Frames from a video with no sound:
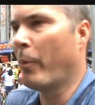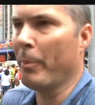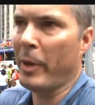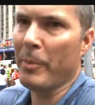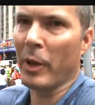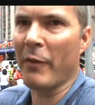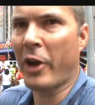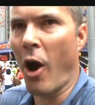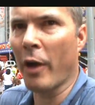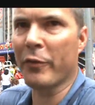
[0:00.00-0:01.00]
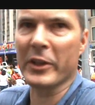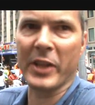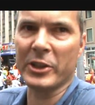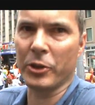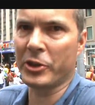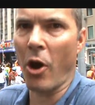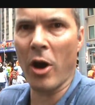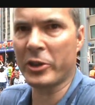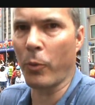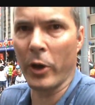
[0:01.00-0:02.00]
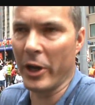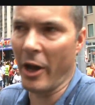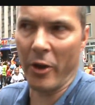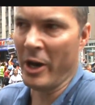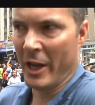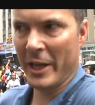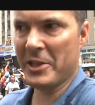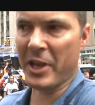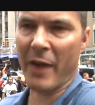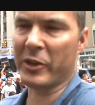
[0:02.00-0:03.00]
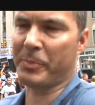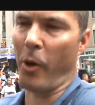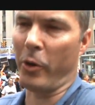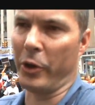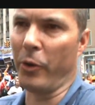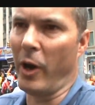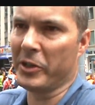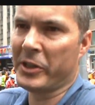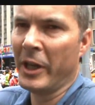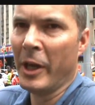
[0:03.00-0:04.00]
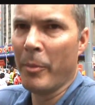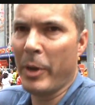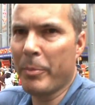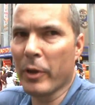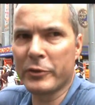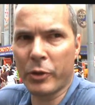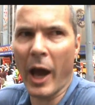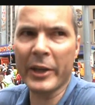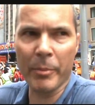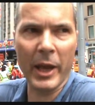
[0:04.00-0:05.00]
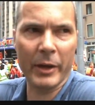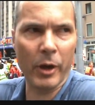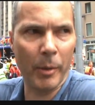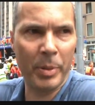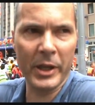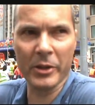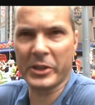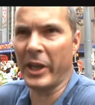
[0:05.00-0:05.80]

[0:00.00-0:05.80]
when people have conflicts they should talk to one another. He's never spoken to us. People have tried to make appeals